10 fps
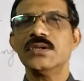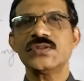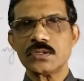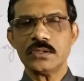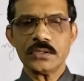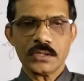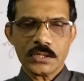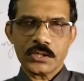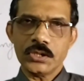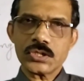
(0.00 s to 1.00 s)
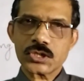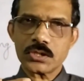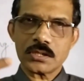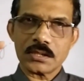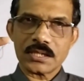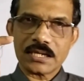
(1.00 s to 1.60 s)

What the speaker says: So you should